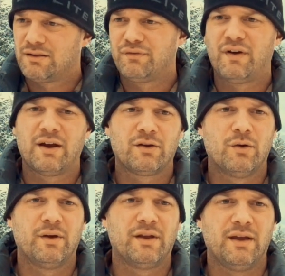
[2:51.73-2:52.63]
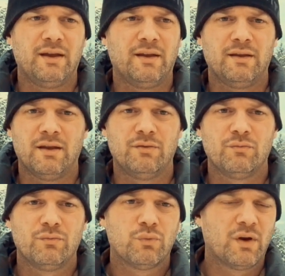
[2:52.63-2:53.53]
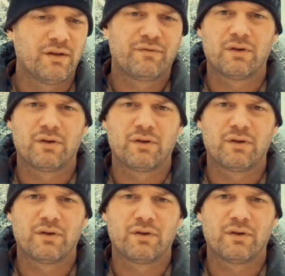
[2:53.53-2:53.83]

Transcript: get the fire going, and and run it